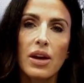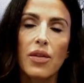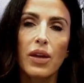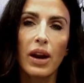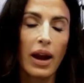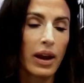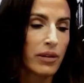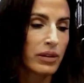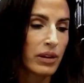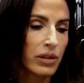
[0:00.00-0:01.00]
that I have
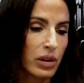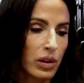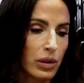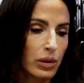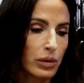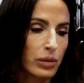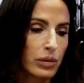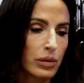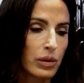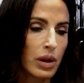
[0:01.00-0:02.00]
given you.
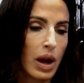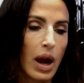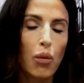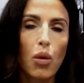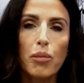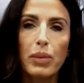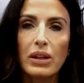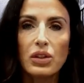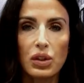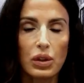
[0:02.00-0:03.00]
I will
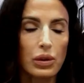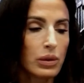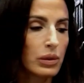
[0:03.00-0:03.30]
beat you.